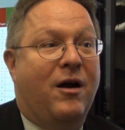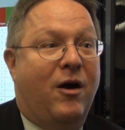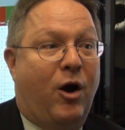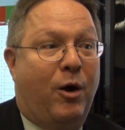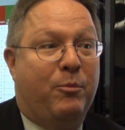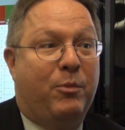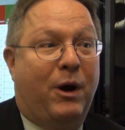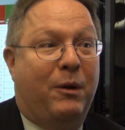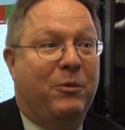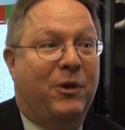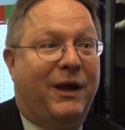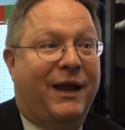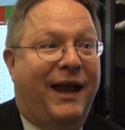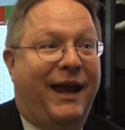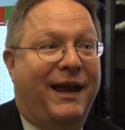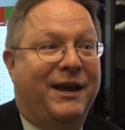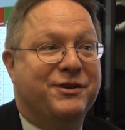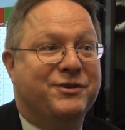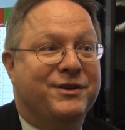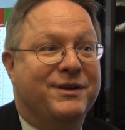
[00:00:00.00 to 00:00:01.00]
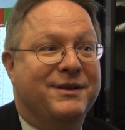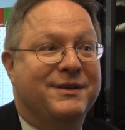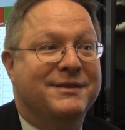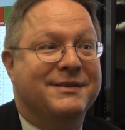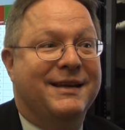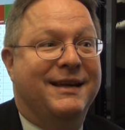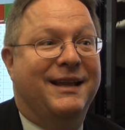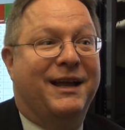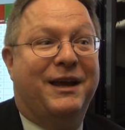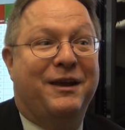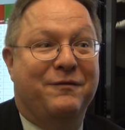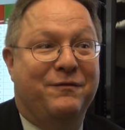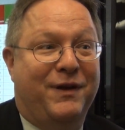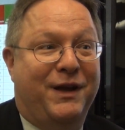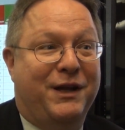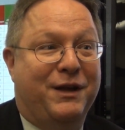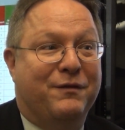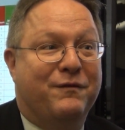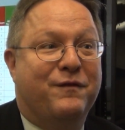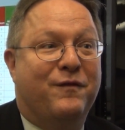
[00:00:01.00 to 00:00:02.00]
our publications in a
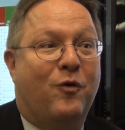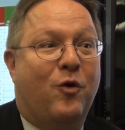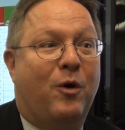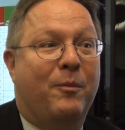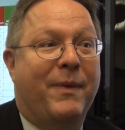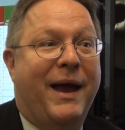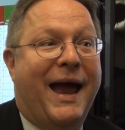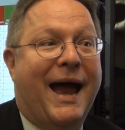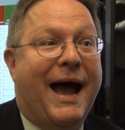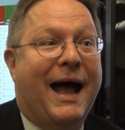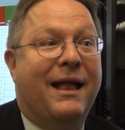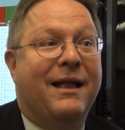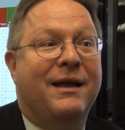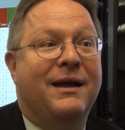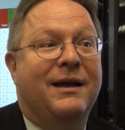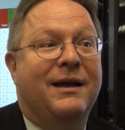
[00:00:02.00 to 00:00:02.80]
convenient format.